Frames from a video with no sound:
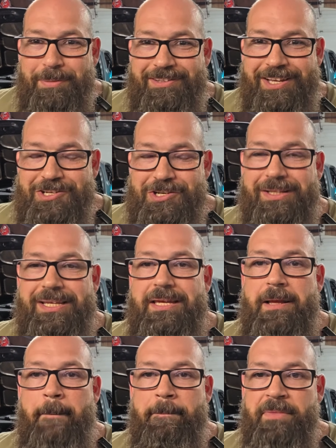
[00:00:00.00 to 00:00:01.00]

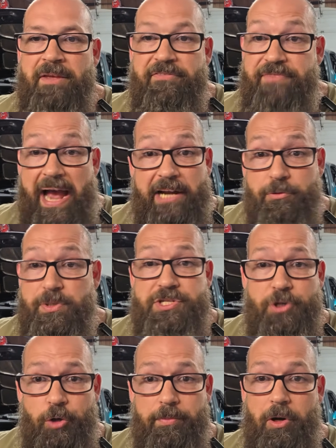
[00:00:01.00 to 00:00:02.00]
potentially, factory
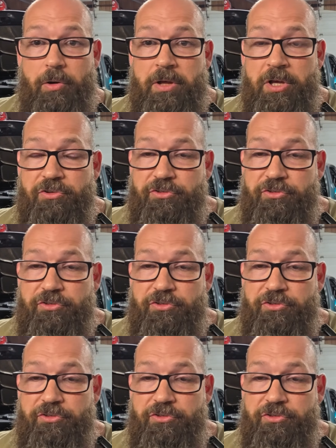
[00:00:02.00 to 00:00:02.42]
turbo.